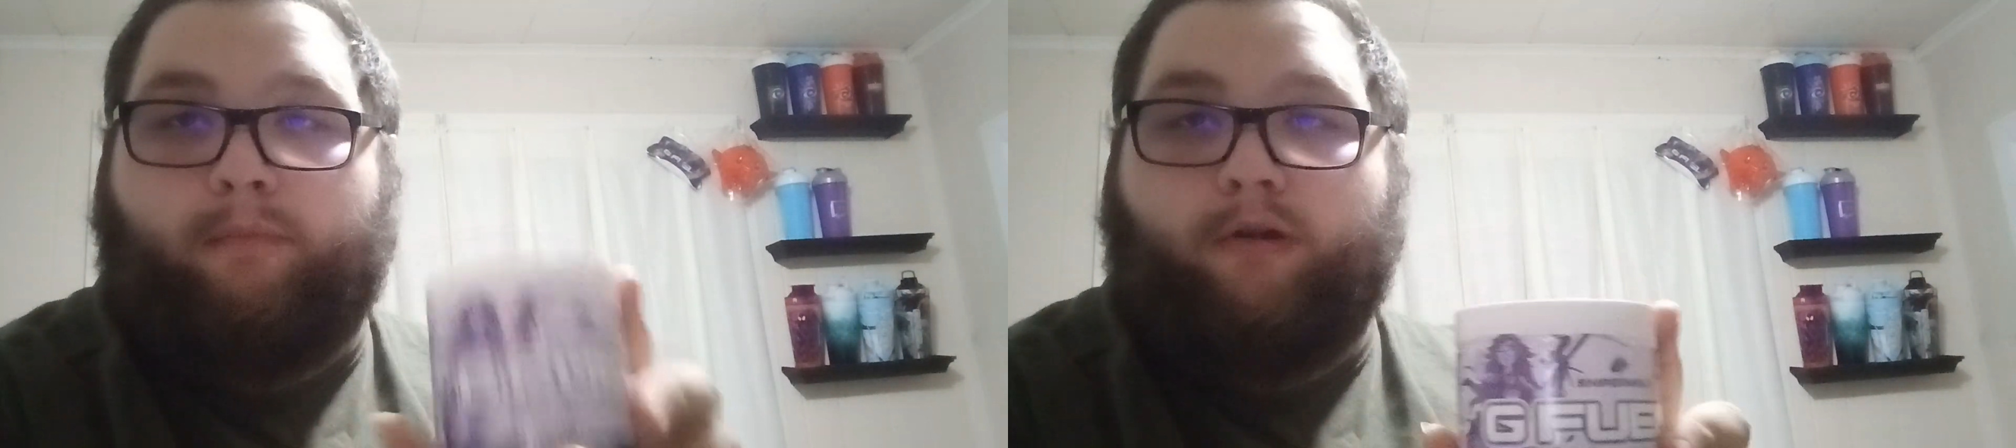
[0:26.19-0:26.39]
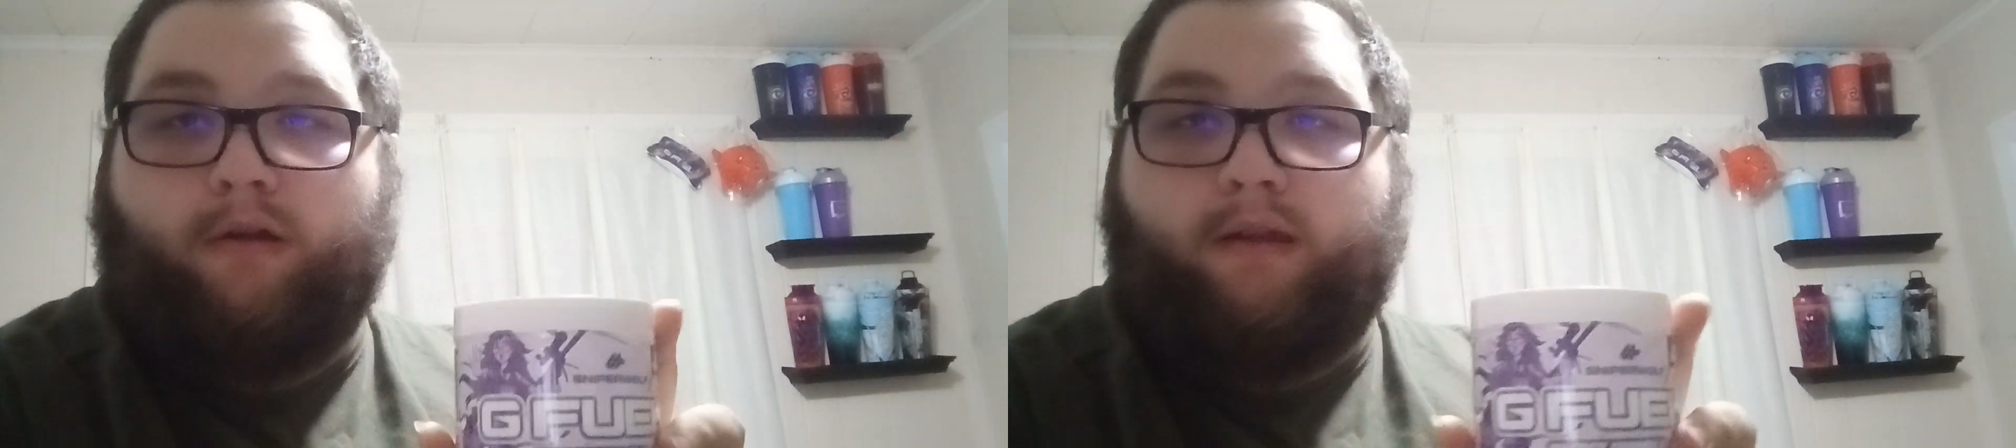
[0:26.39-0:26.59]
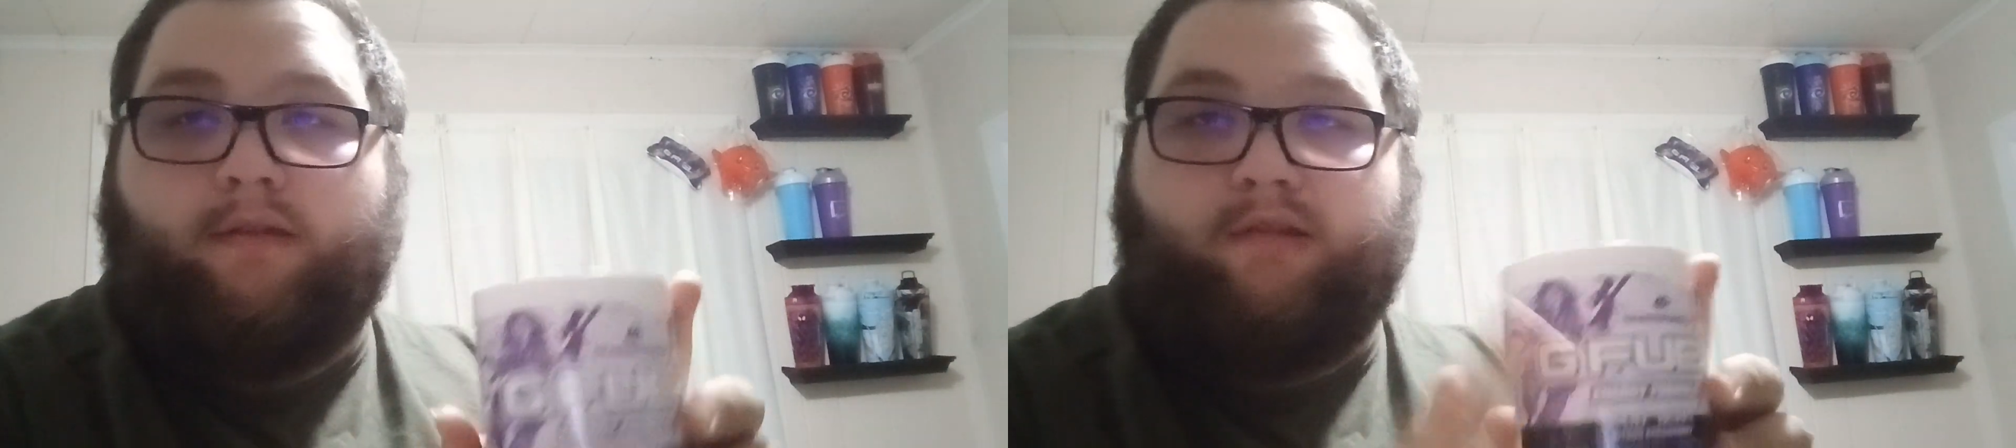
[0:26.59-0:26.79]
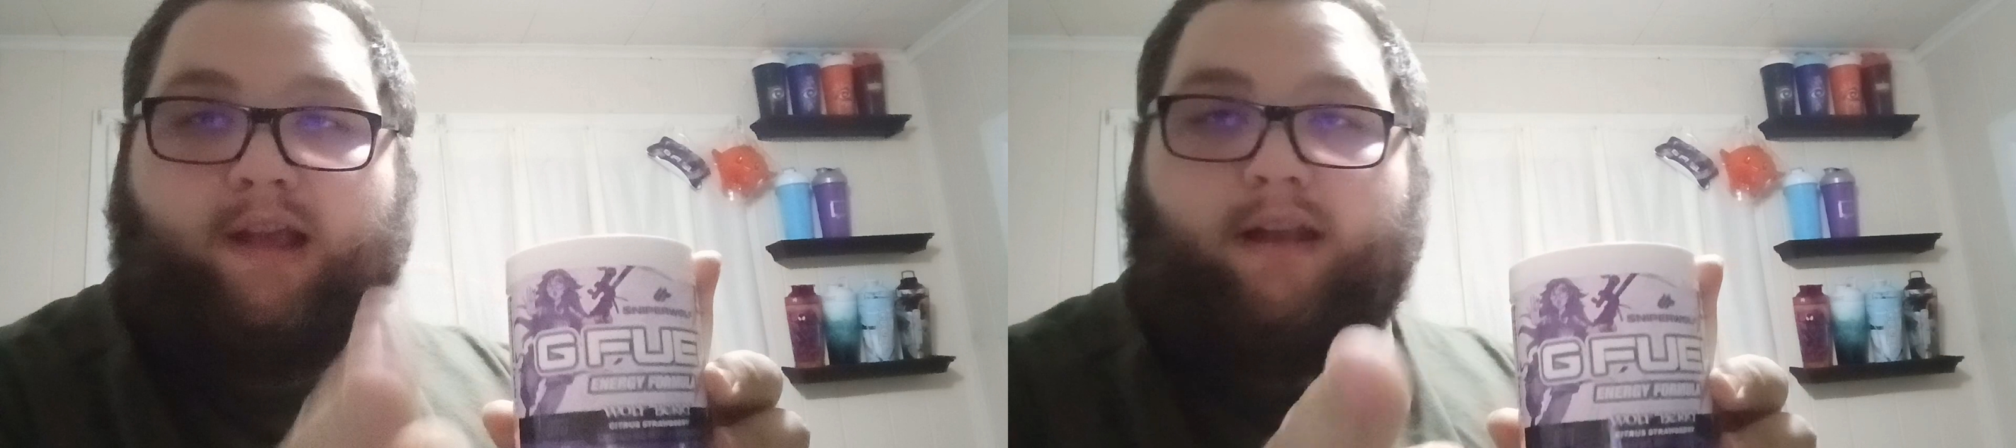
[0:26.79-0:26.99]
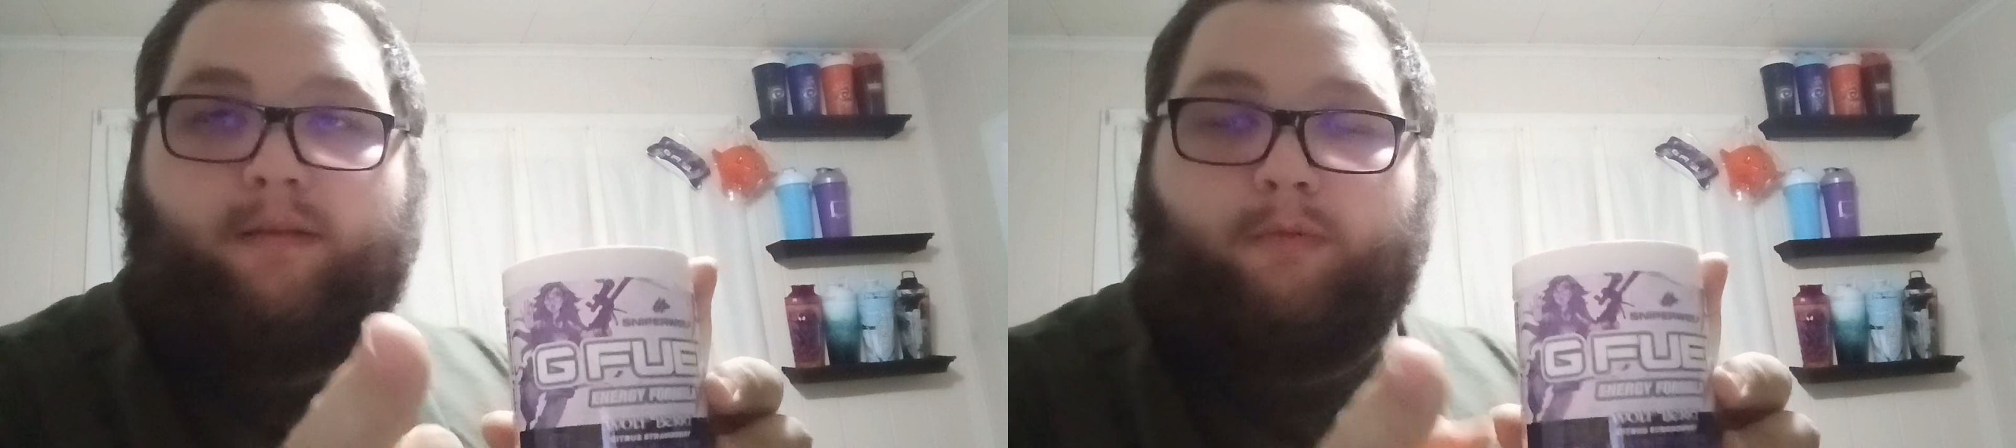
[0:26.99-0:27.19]
Brooke.
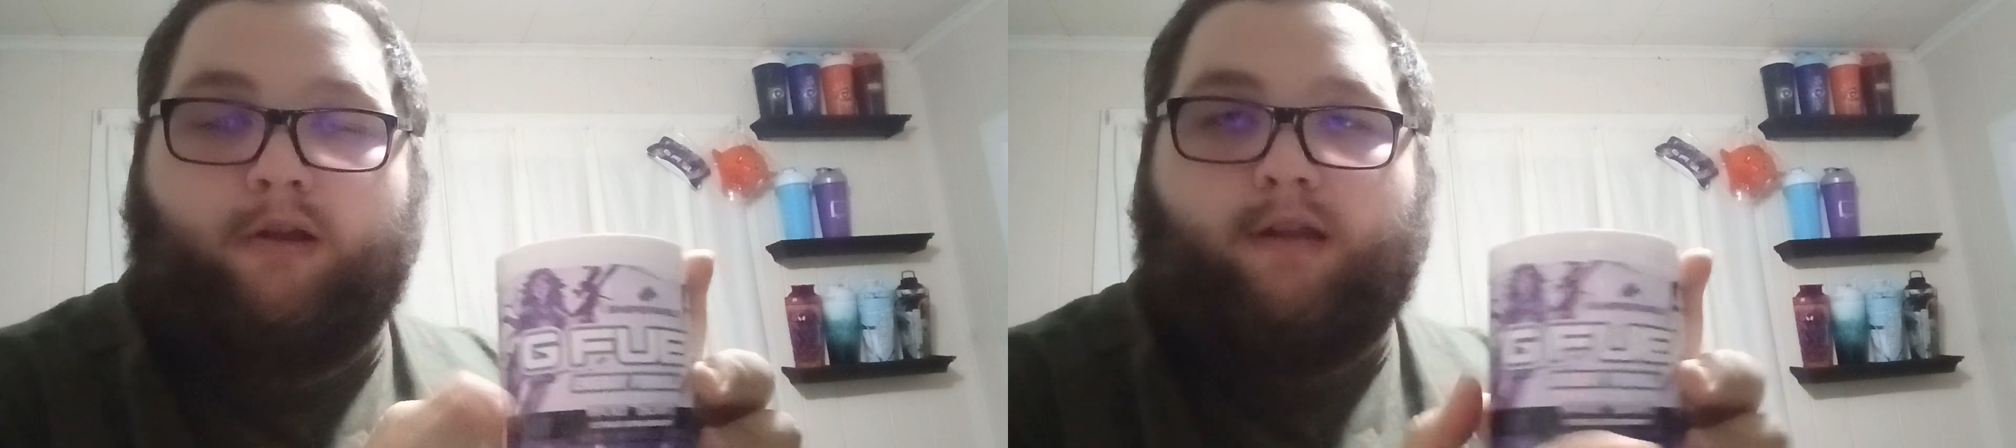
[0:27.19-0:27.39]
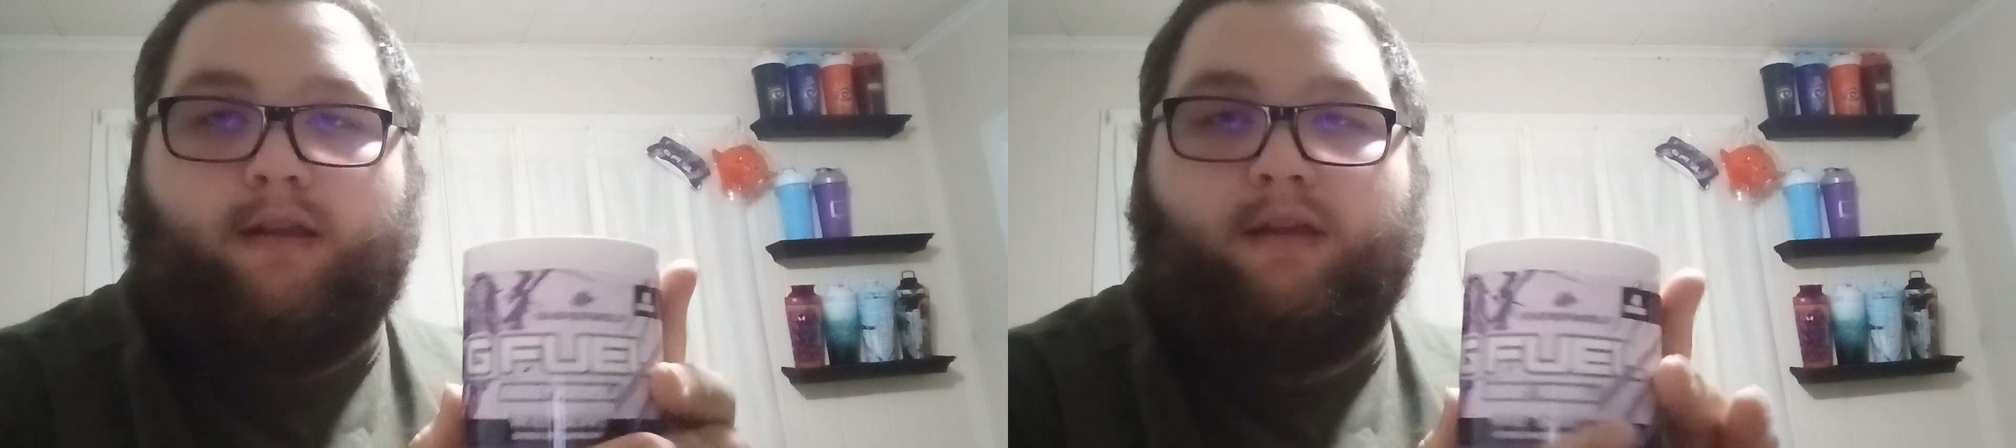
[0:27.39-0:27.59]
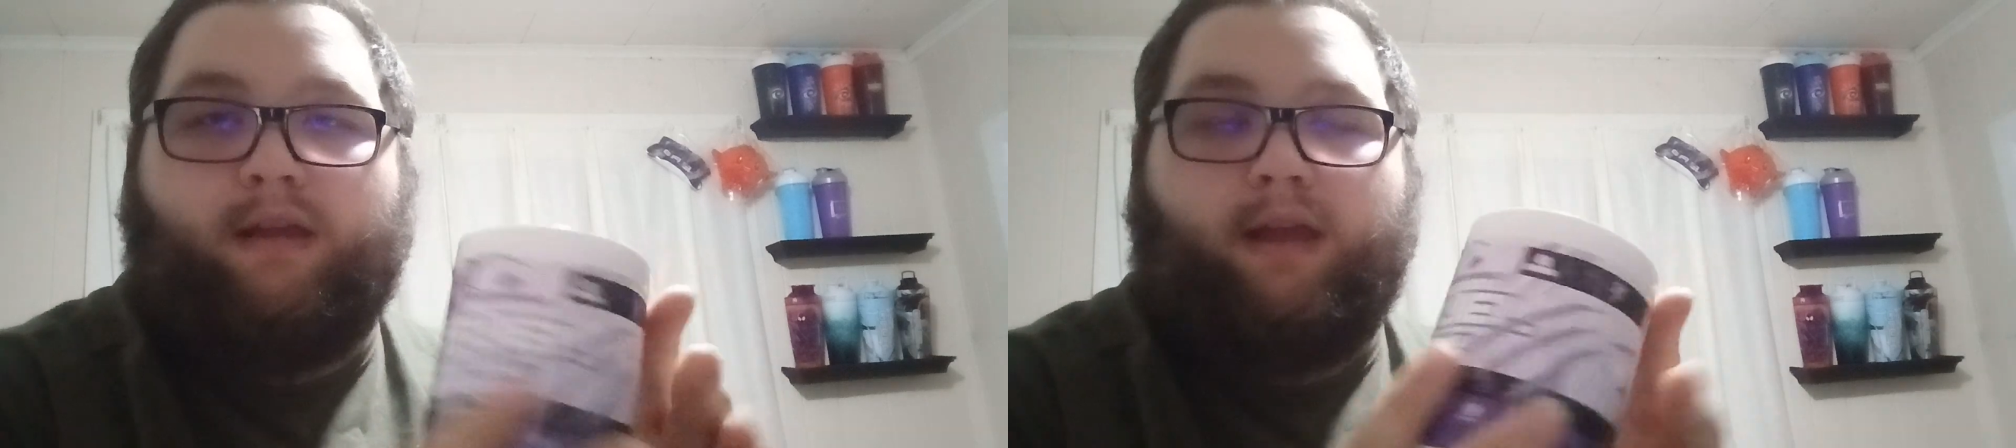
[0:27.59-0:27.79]
Shout out to Brooke.